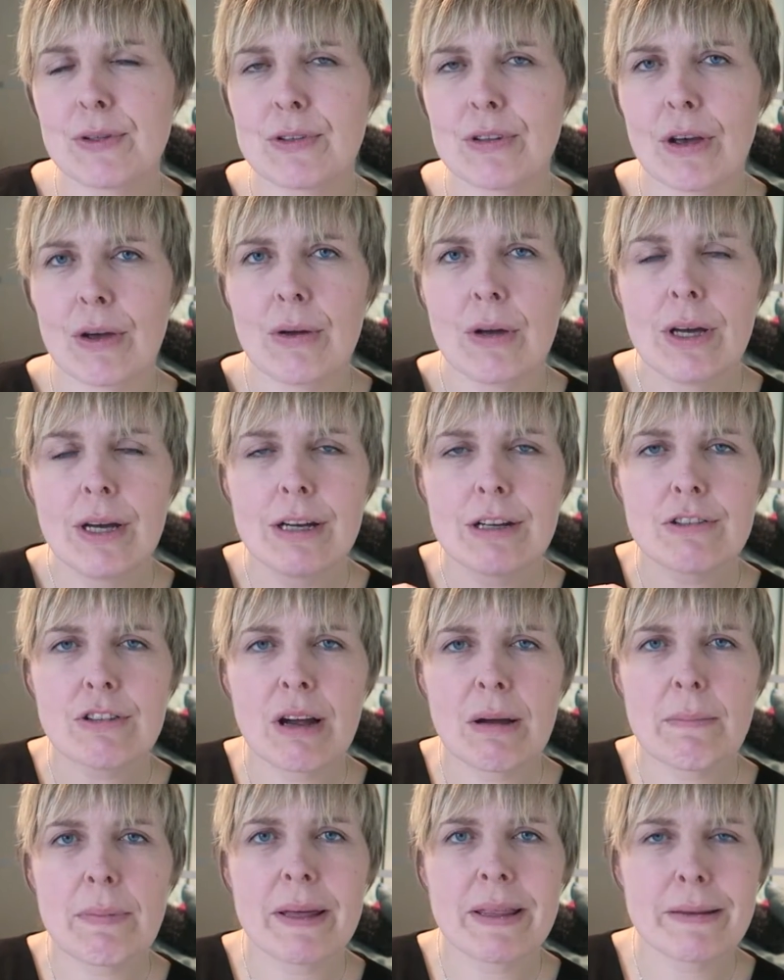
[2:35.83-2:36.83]
So
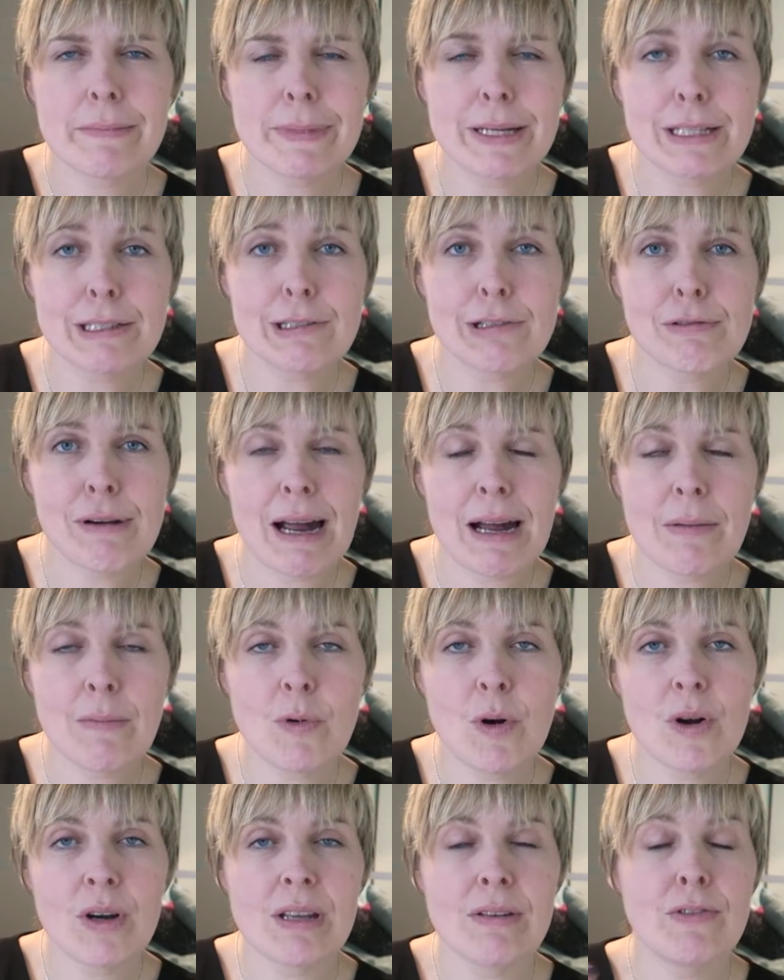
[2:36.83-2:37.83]
try and pick the middle ground
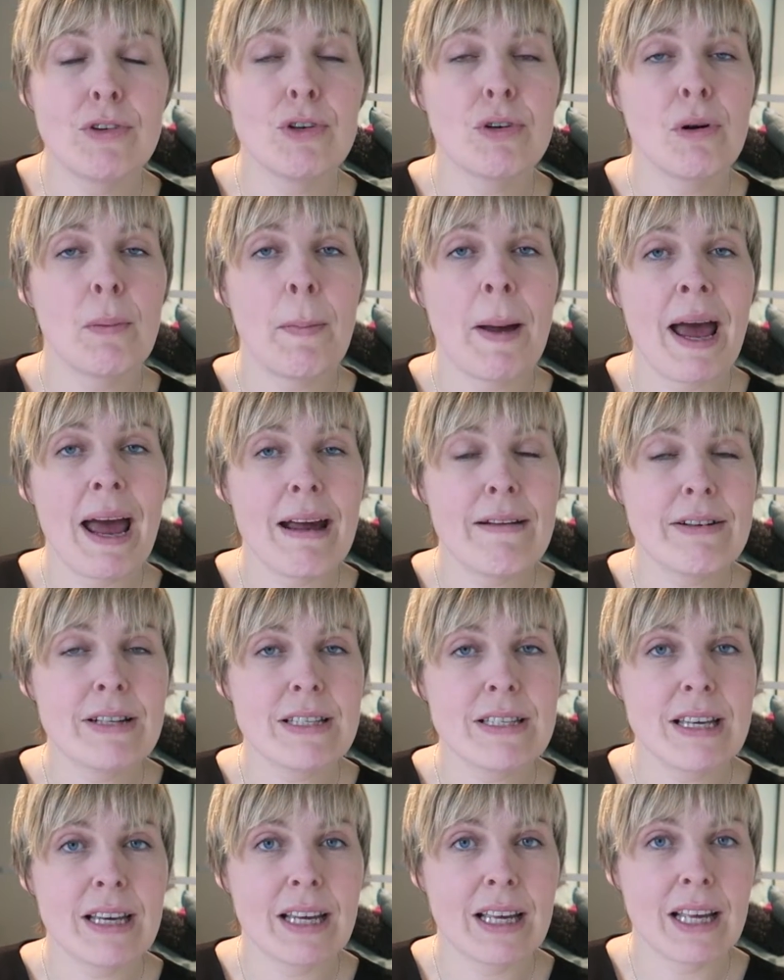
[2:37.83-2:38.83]
one. If you're a
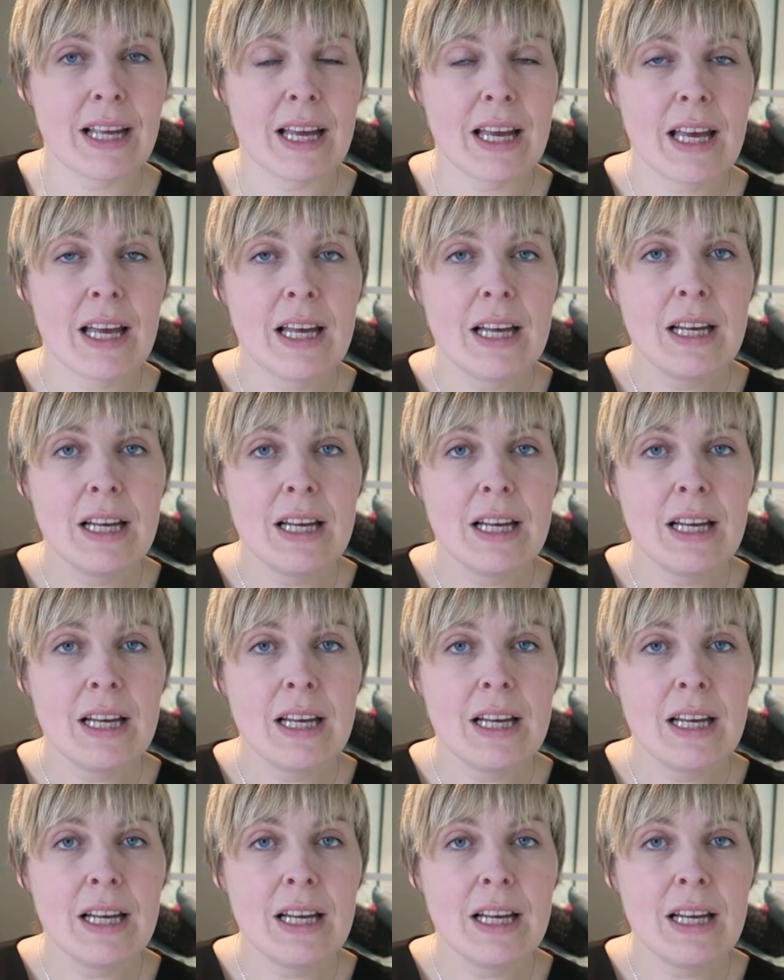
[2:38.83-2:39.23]
parenting